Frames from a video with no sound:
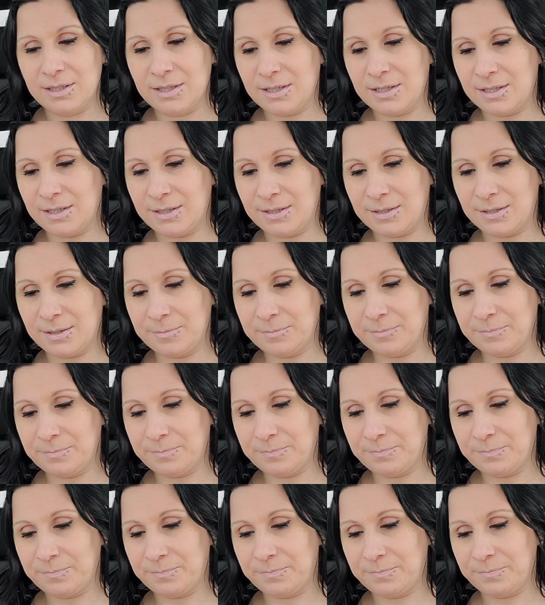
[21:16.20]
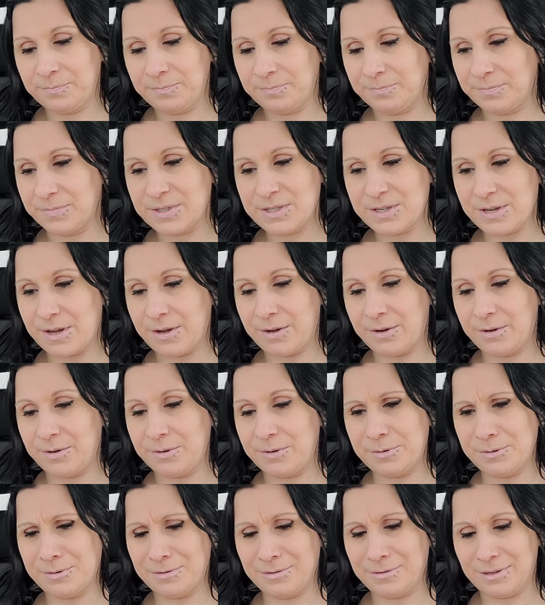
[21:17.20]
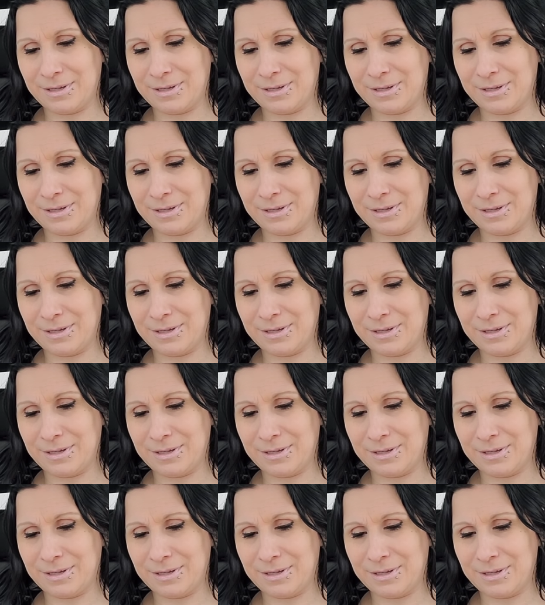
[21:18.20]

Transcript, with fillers: Um, so,